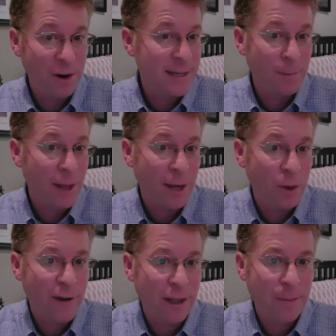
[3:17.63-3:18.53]
a summer like
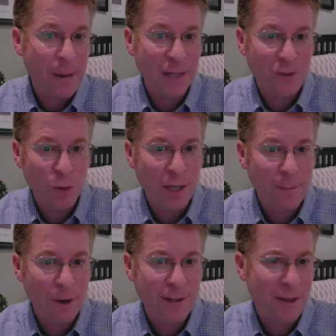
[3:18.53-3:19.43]
we've had the past few
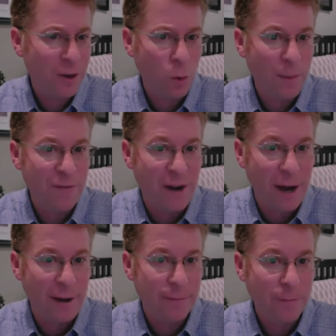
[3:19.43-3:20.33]
summers, I think we'll be
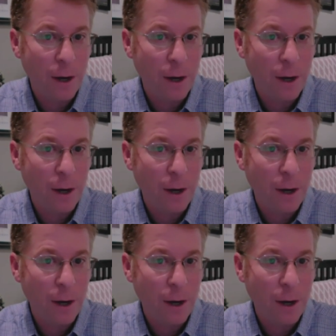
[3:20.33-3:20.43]
fine.